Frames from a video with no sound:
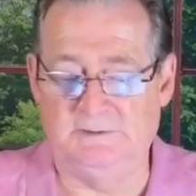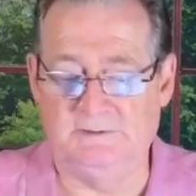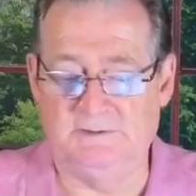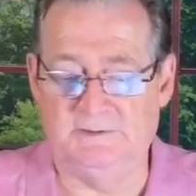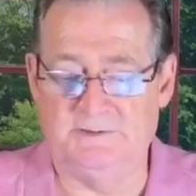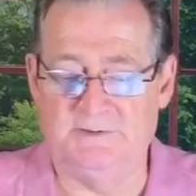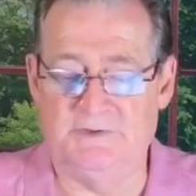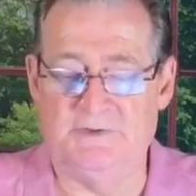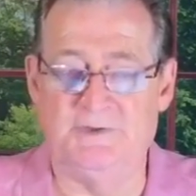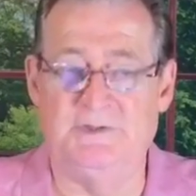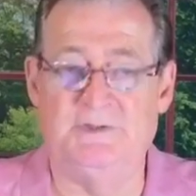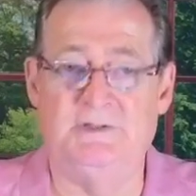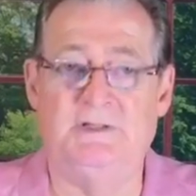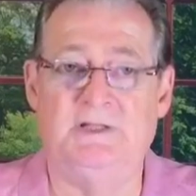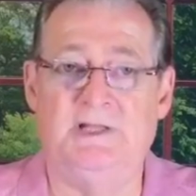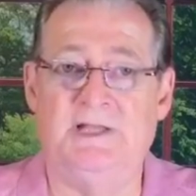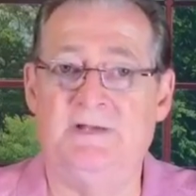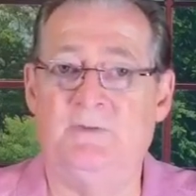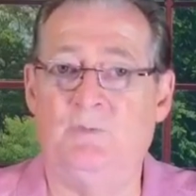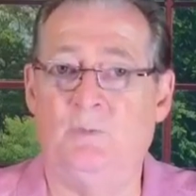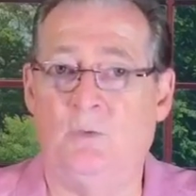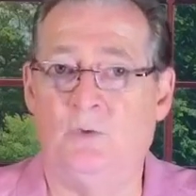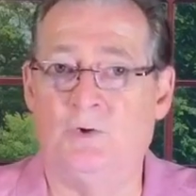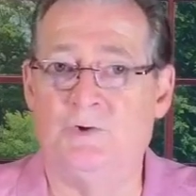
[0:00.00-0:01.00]
she
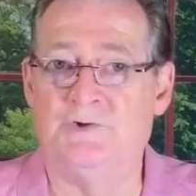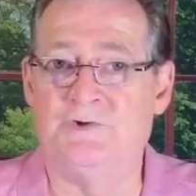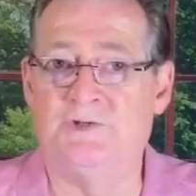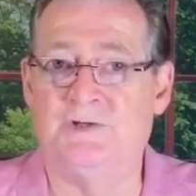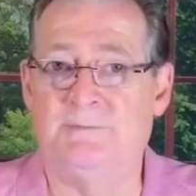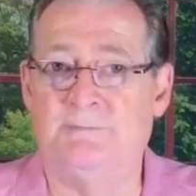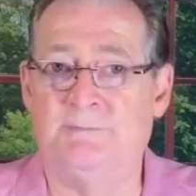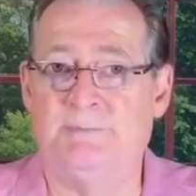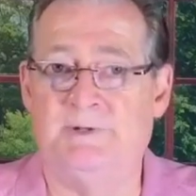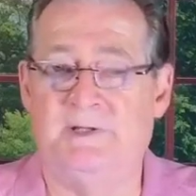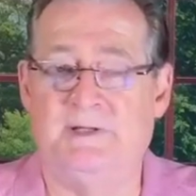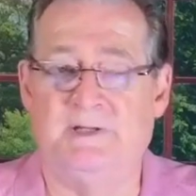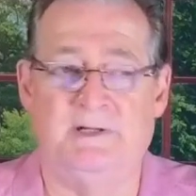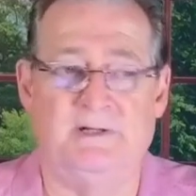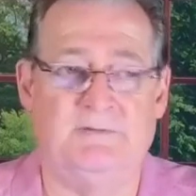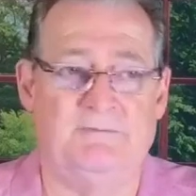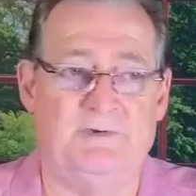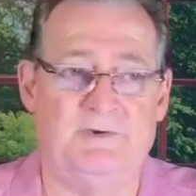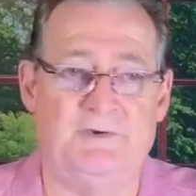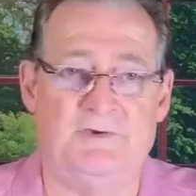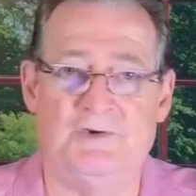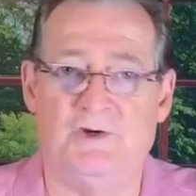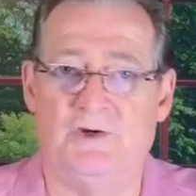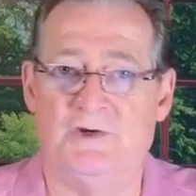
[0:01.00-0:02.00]
led worship at
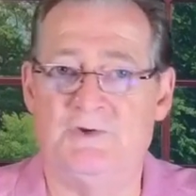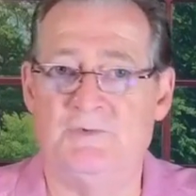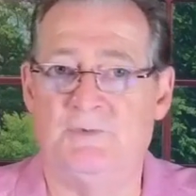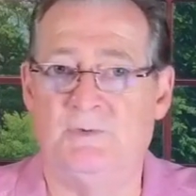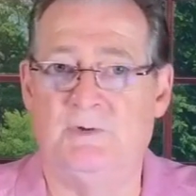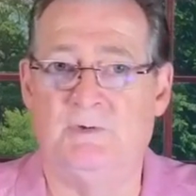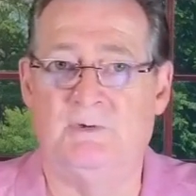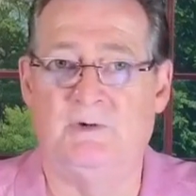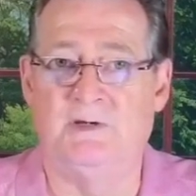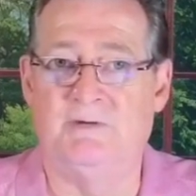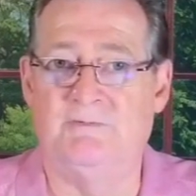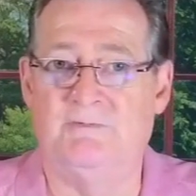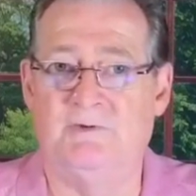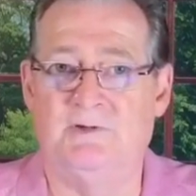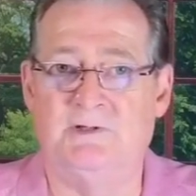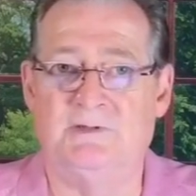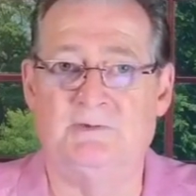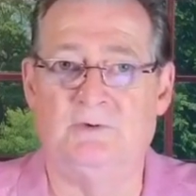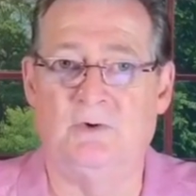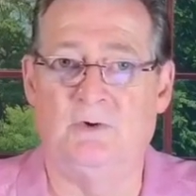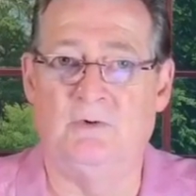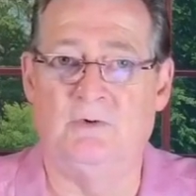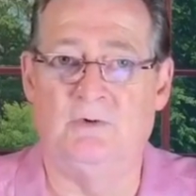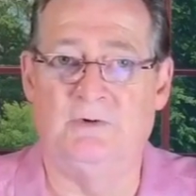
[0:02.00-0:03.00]
every church we were ever
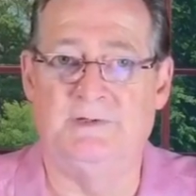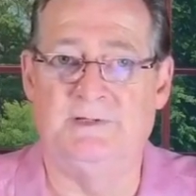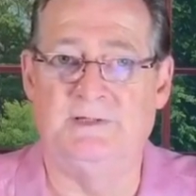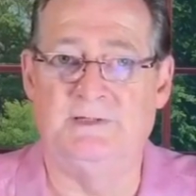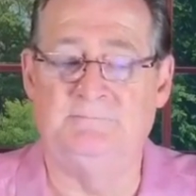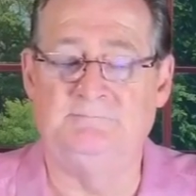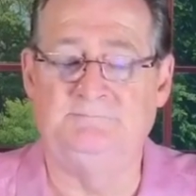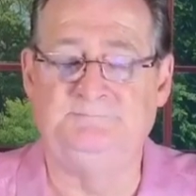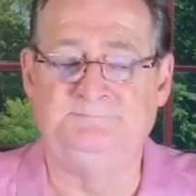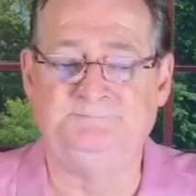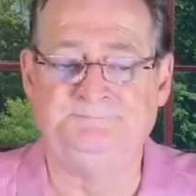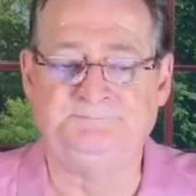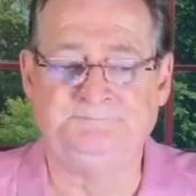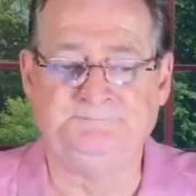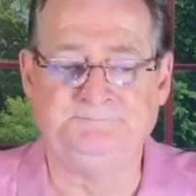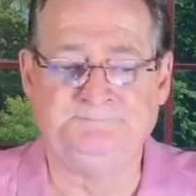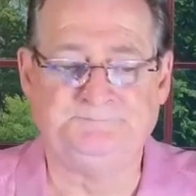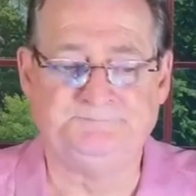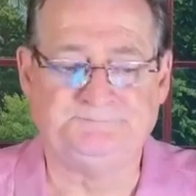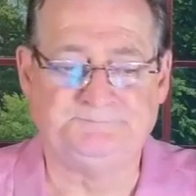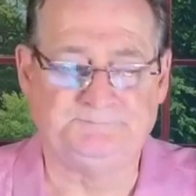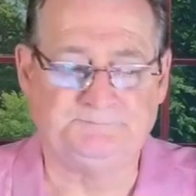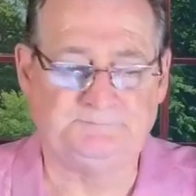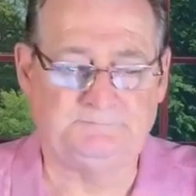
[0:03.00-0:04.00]
in growing up,
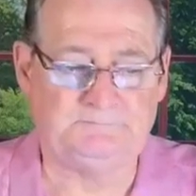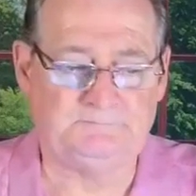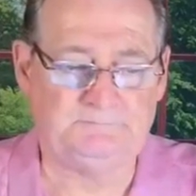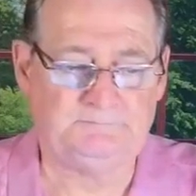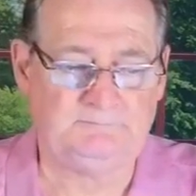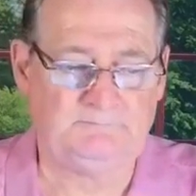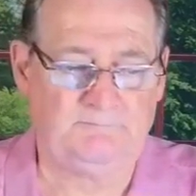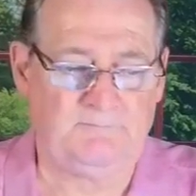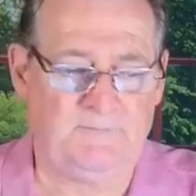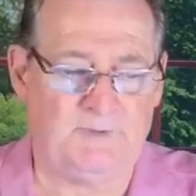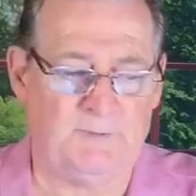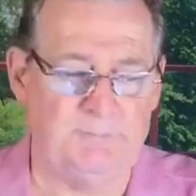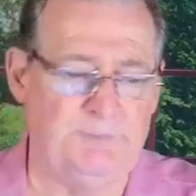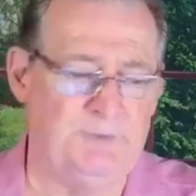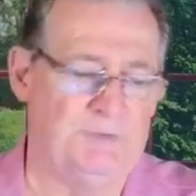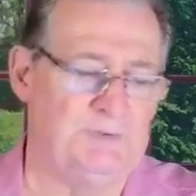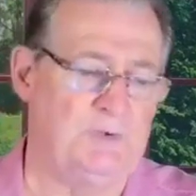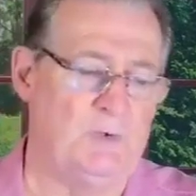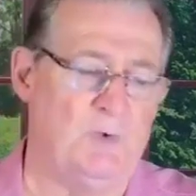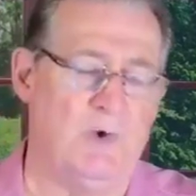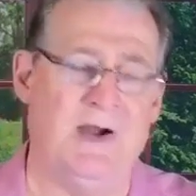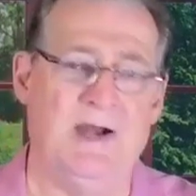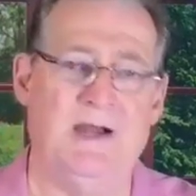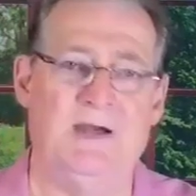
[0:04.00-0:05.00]
put
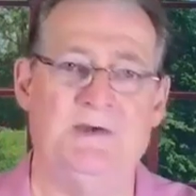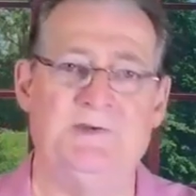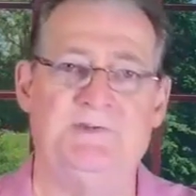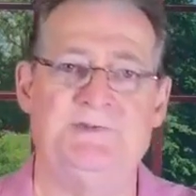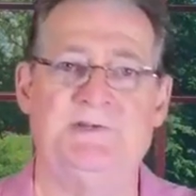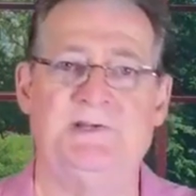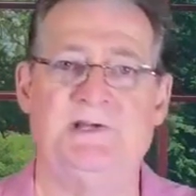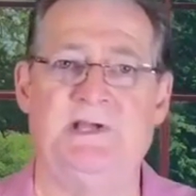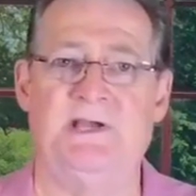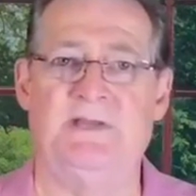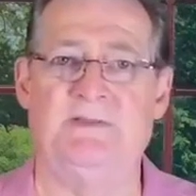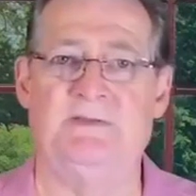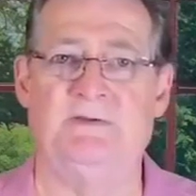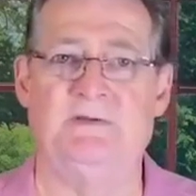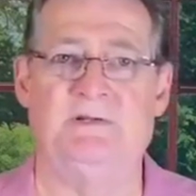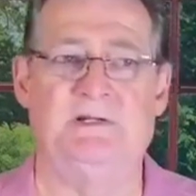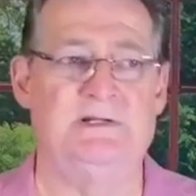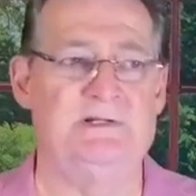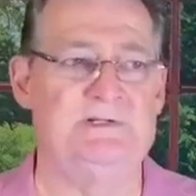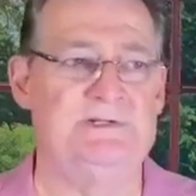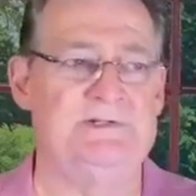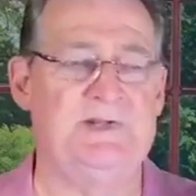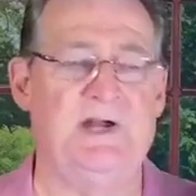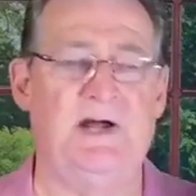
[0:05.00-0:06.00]
choirs together,
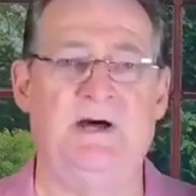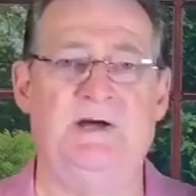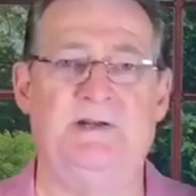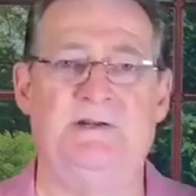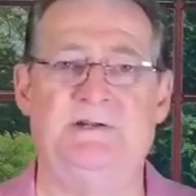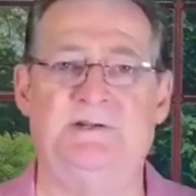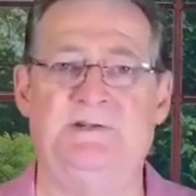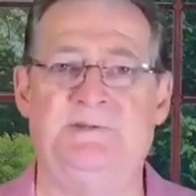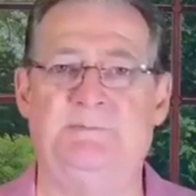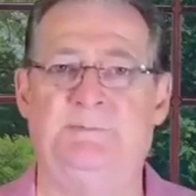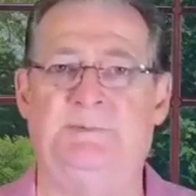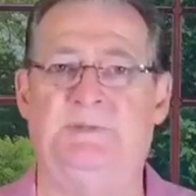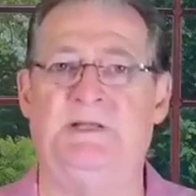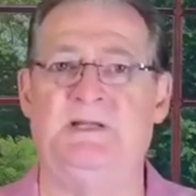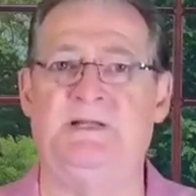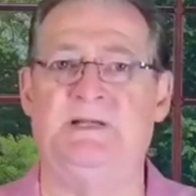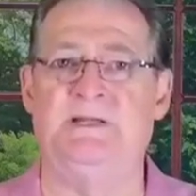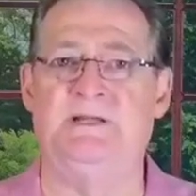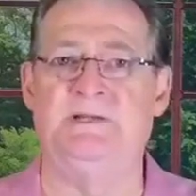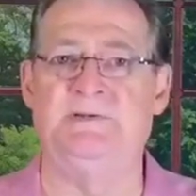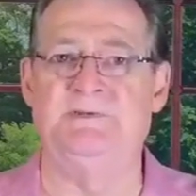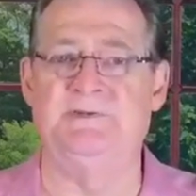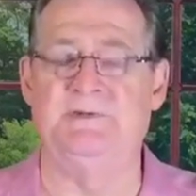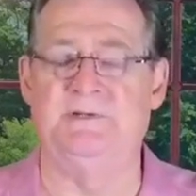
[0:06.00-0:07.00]
cantatas,
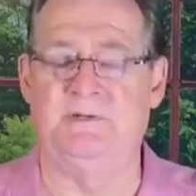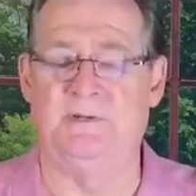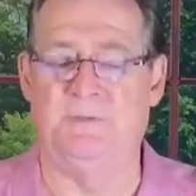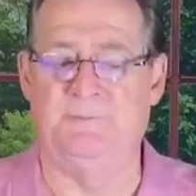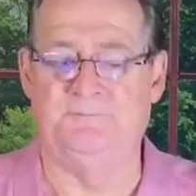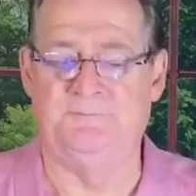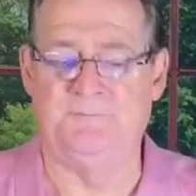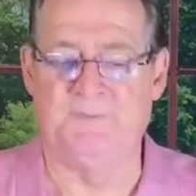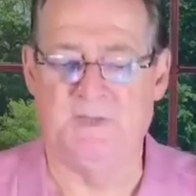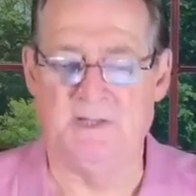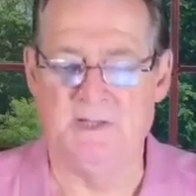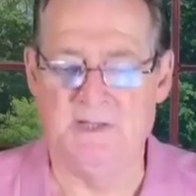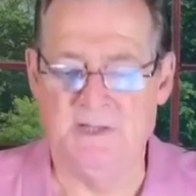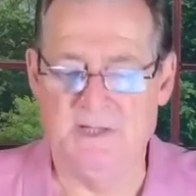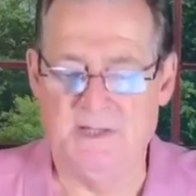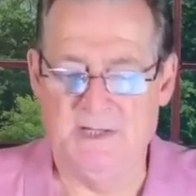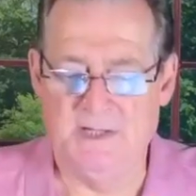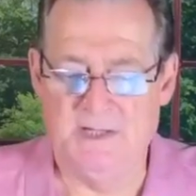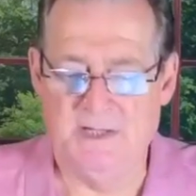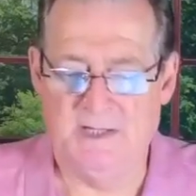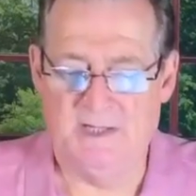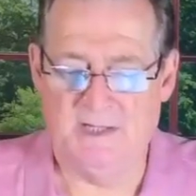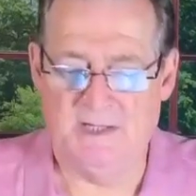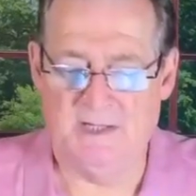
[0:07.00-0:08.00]
plays, you know.
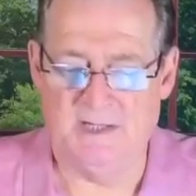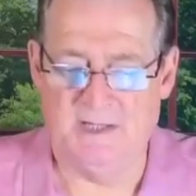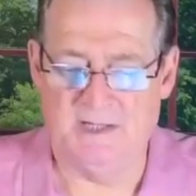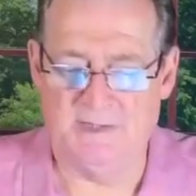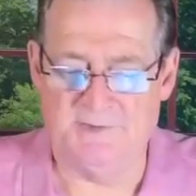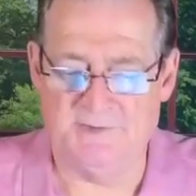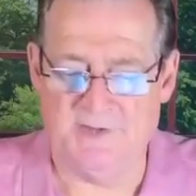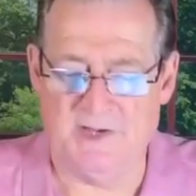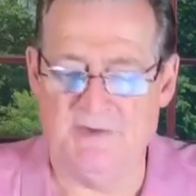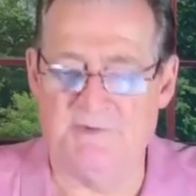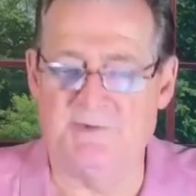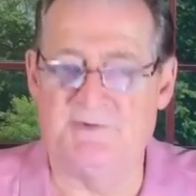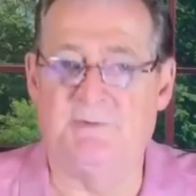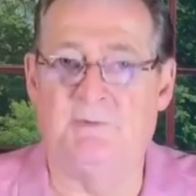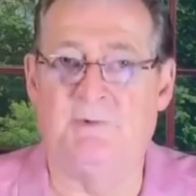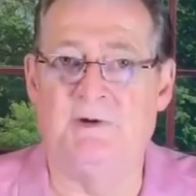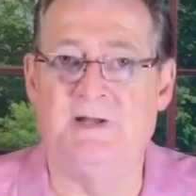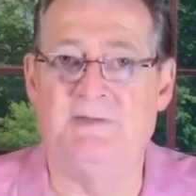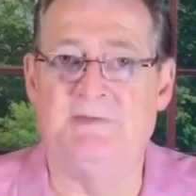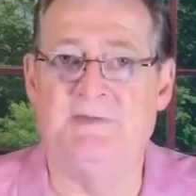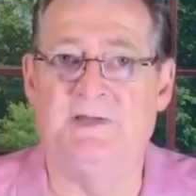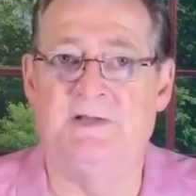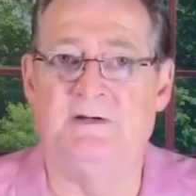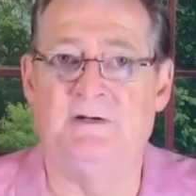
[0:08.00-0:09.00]
Uh, so I was
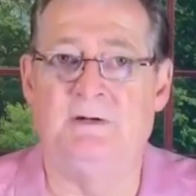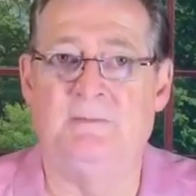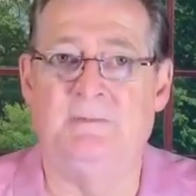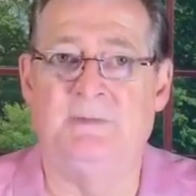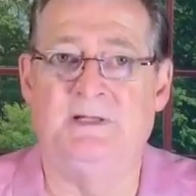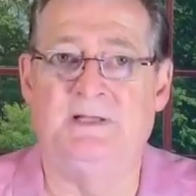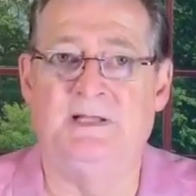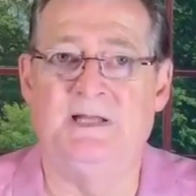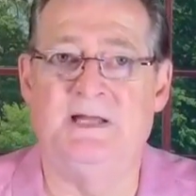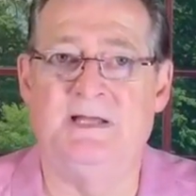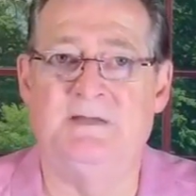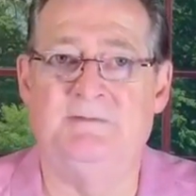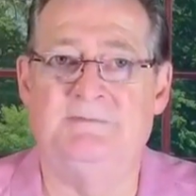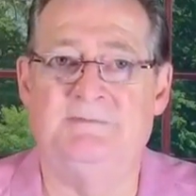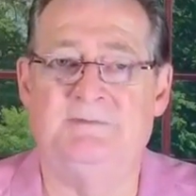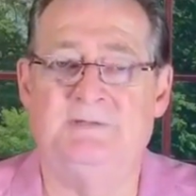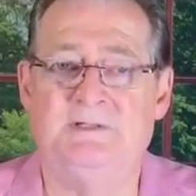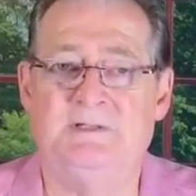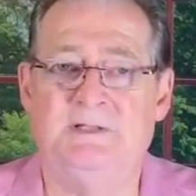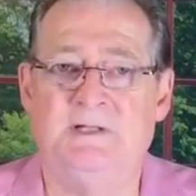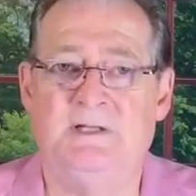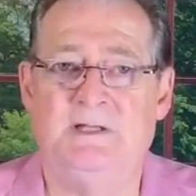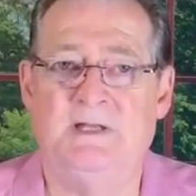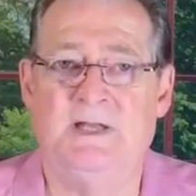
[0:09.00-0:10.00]
around that all my
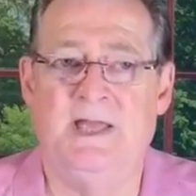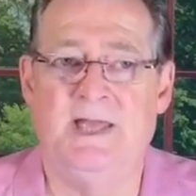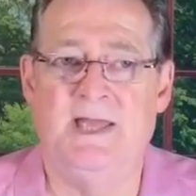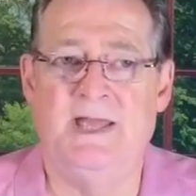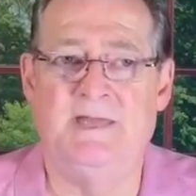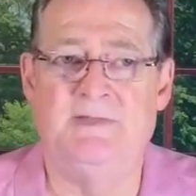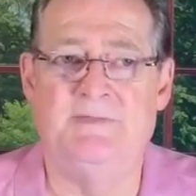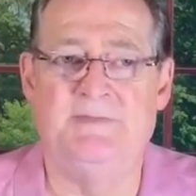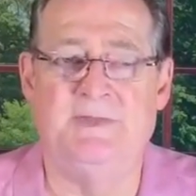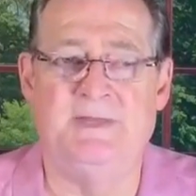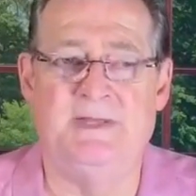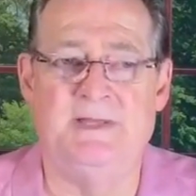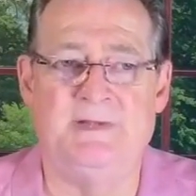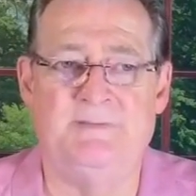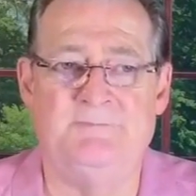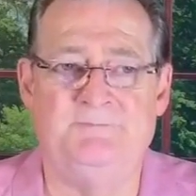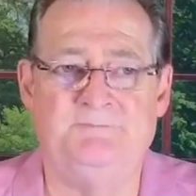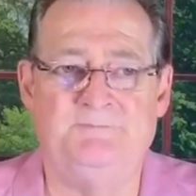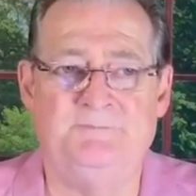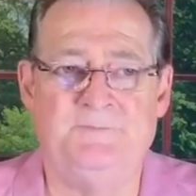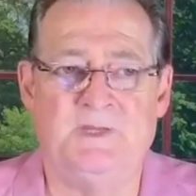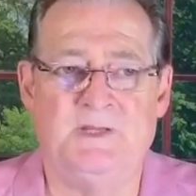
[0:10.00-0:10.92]
life. And then